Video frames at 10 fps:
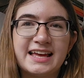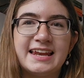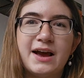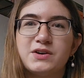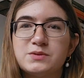and
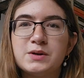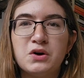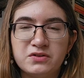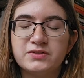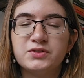now it's been
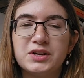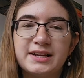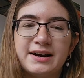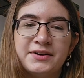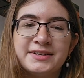over 48
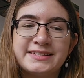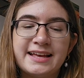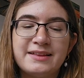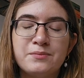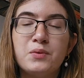hours,
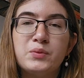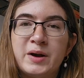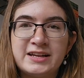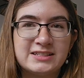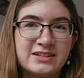more
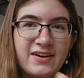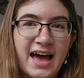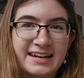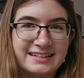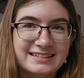pages have
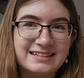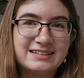added